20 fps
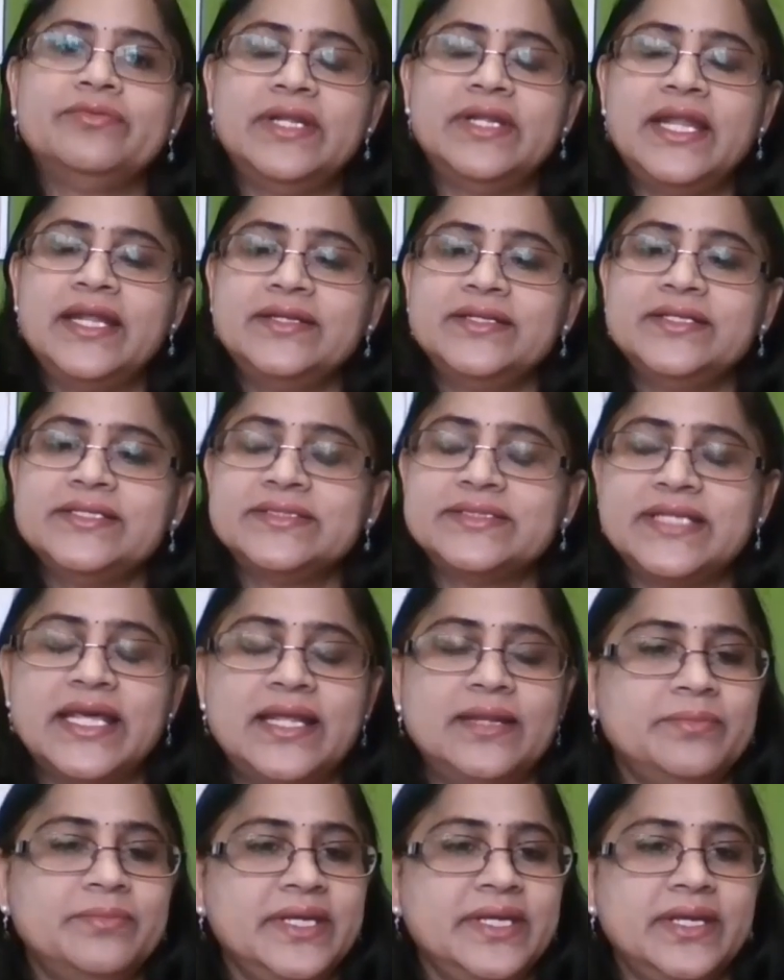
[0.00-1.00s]
let
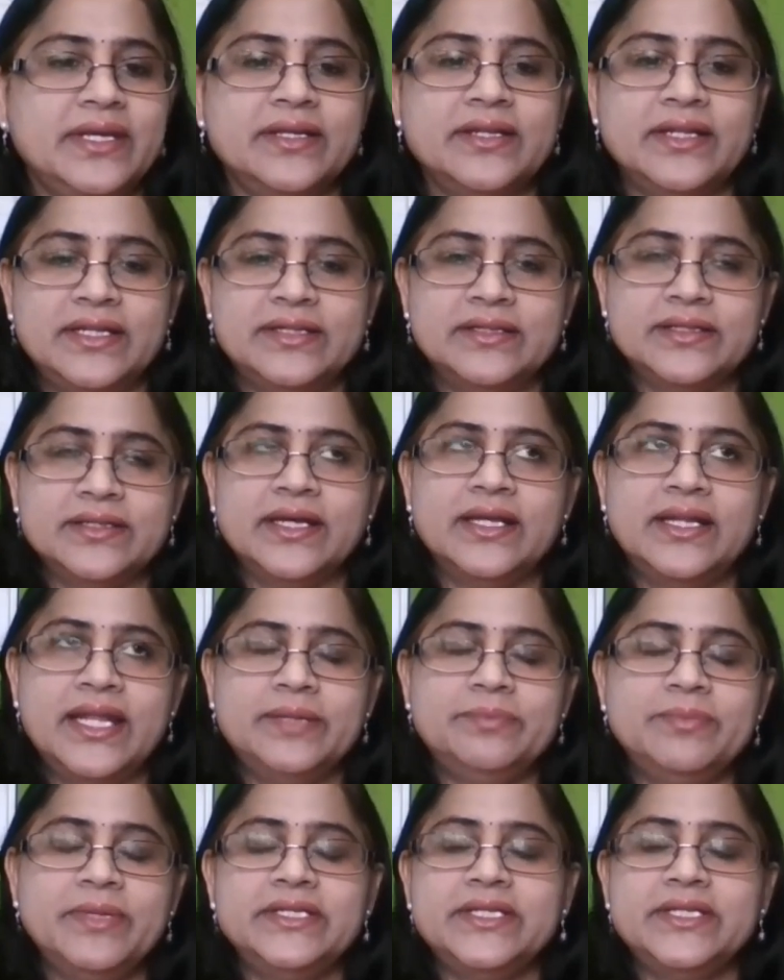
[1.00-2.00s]

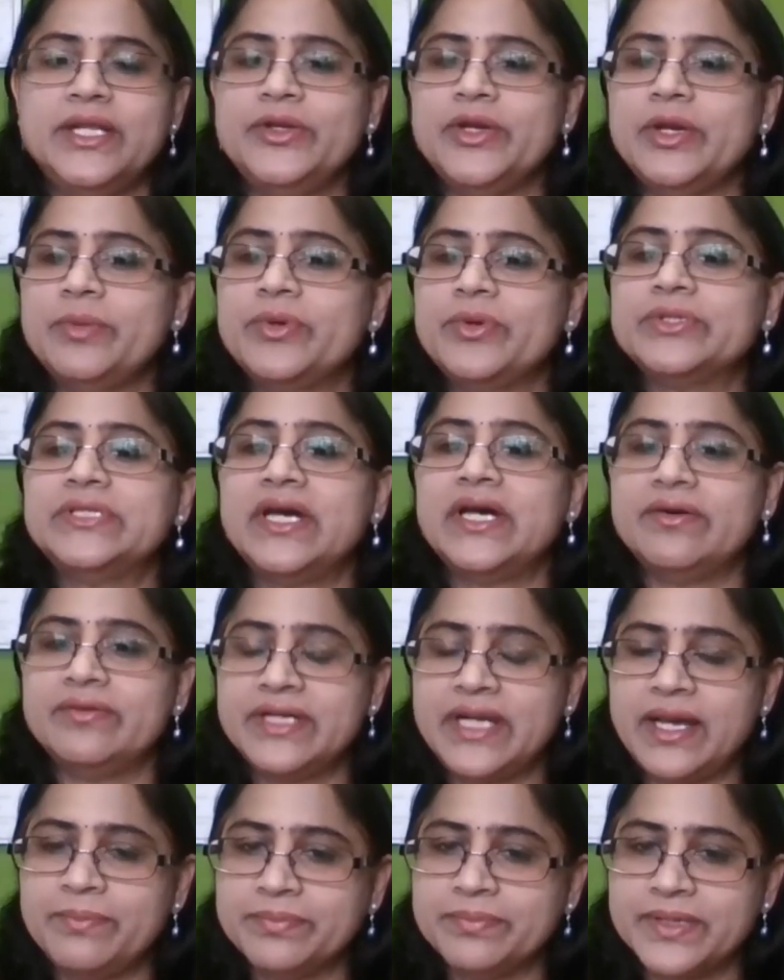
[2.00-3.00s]
me tell you about our
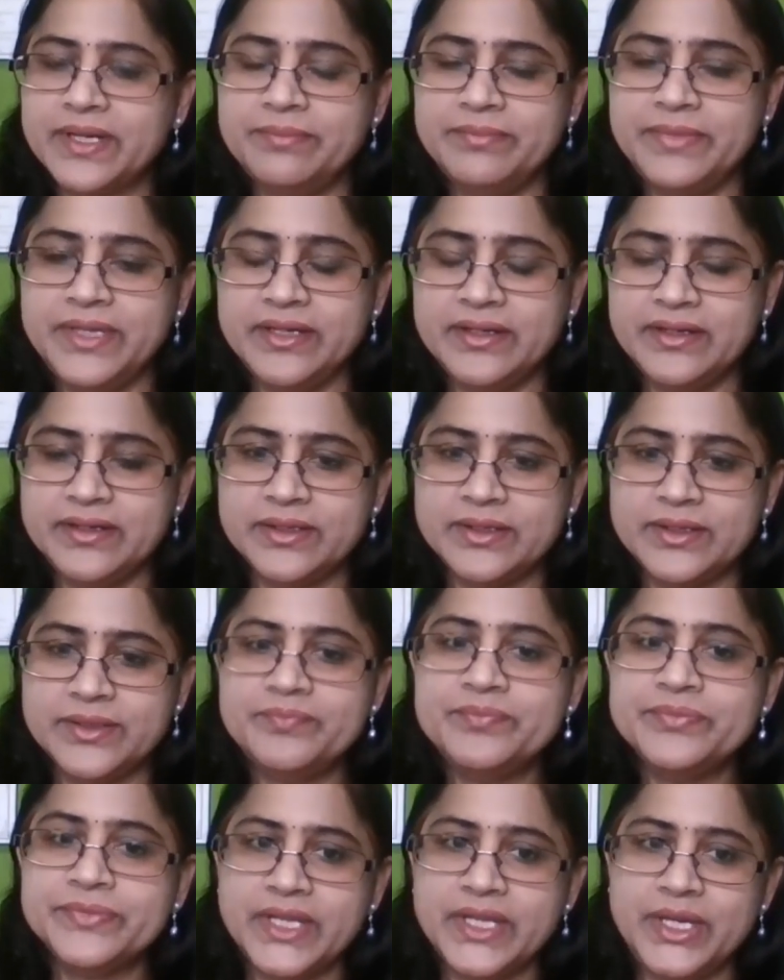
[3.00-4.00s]
upcoming
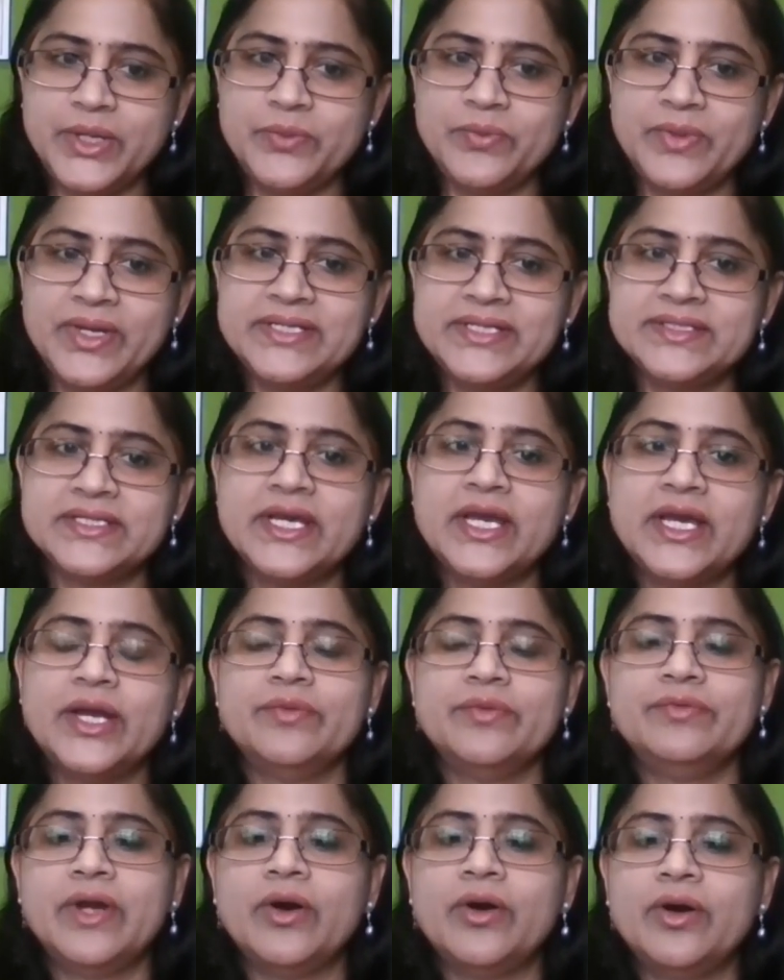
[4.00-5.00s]
events.
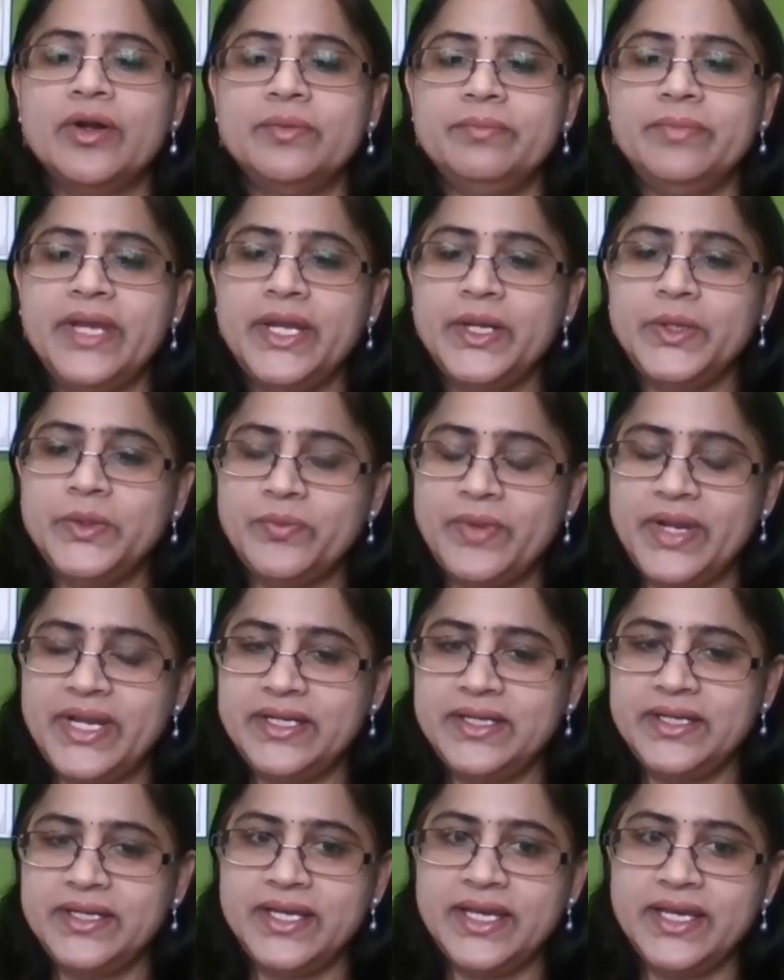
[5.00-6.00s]
On May
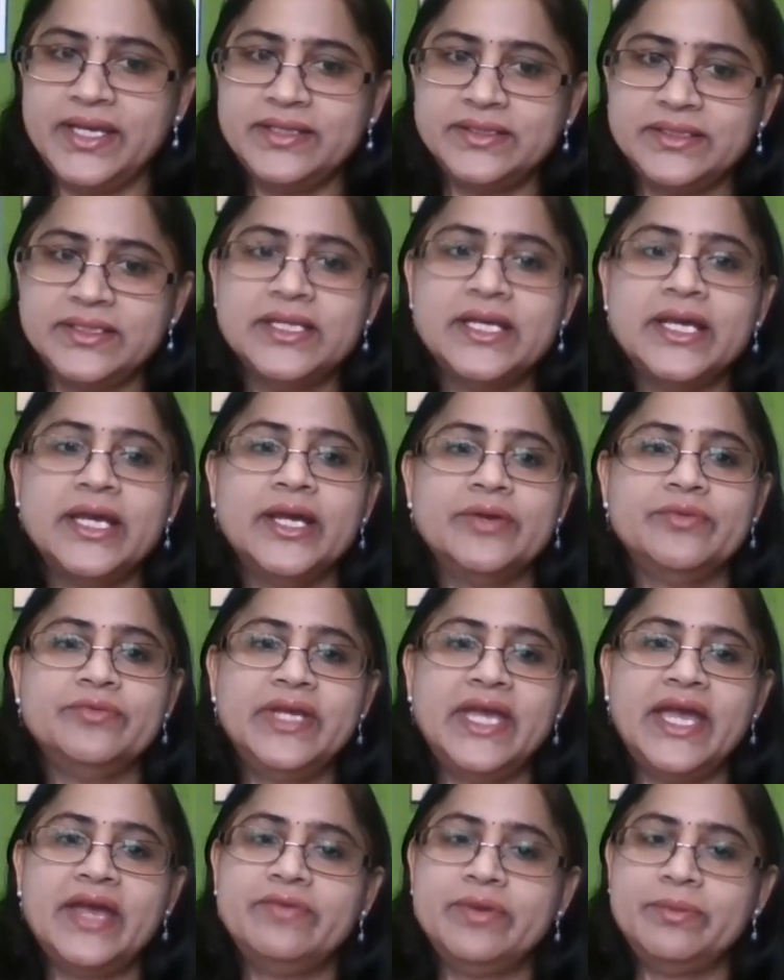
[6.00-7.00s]
28th, we
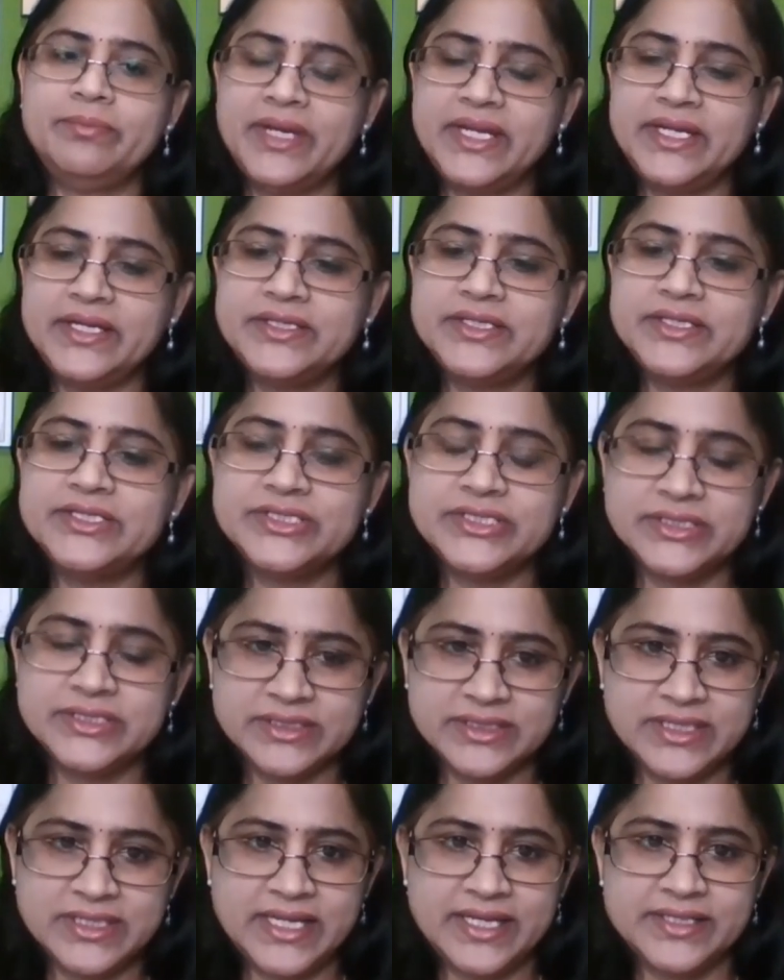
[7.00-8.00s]
have a
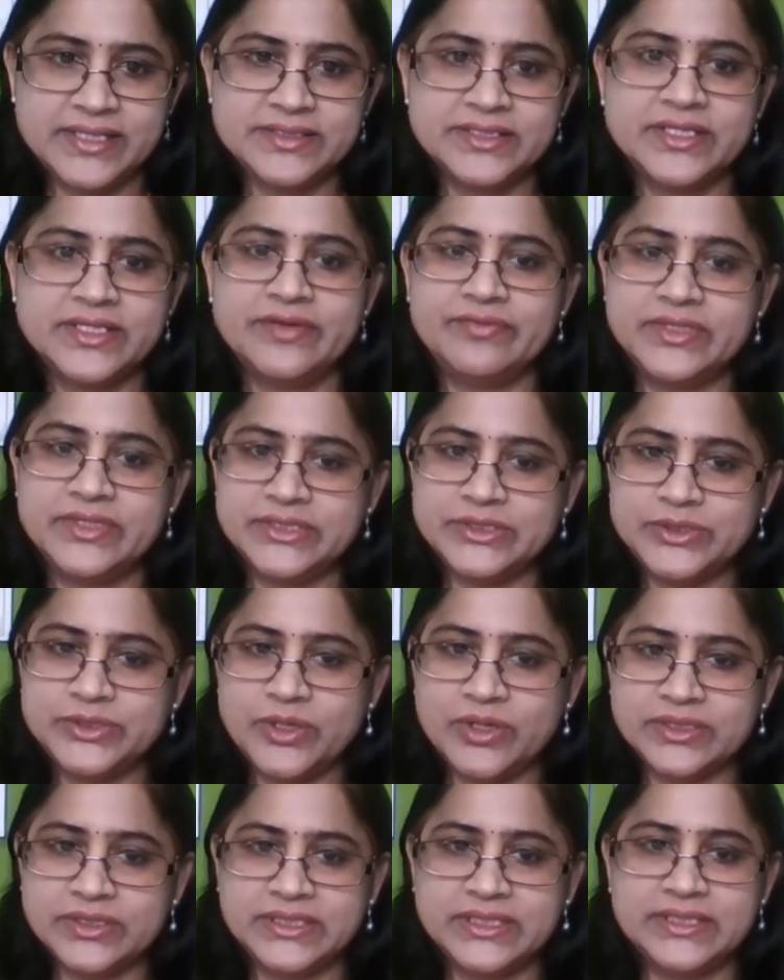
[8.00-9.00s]
meditation class with
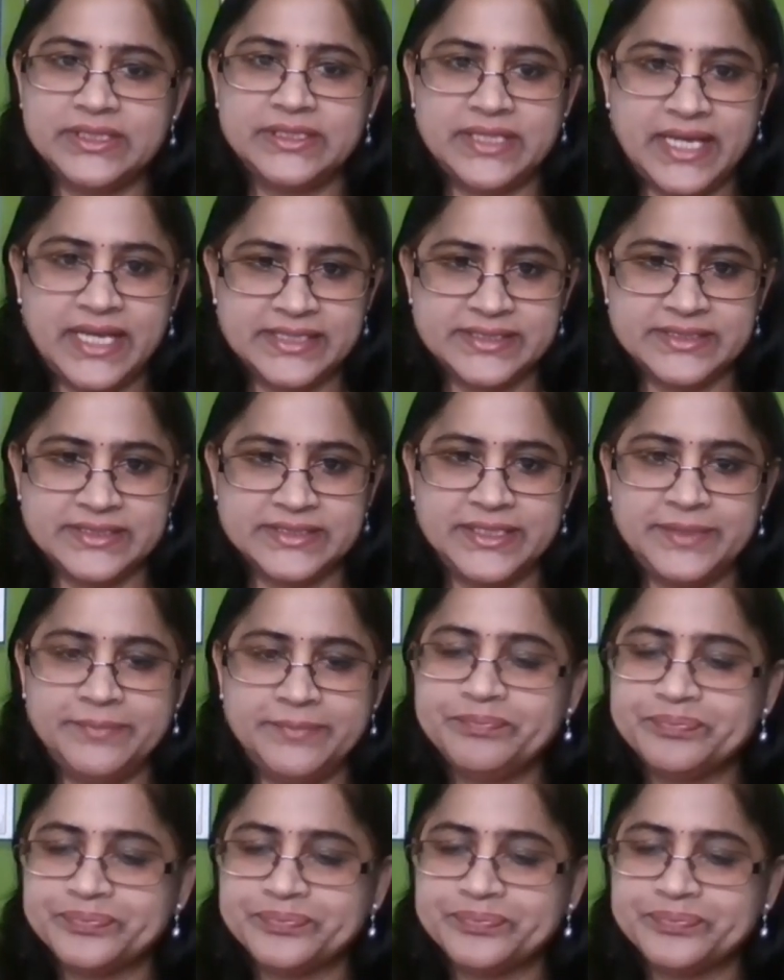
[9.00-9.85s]
Dr. Nancy